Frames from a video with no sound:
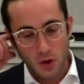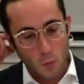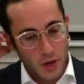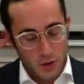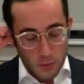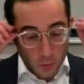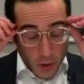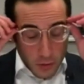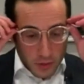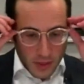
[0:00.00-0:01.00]
when
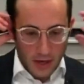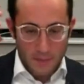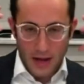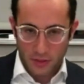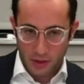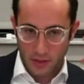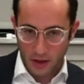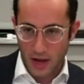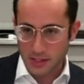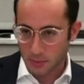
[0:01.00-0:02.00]
you think about the
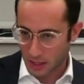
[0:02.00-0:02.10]
concept,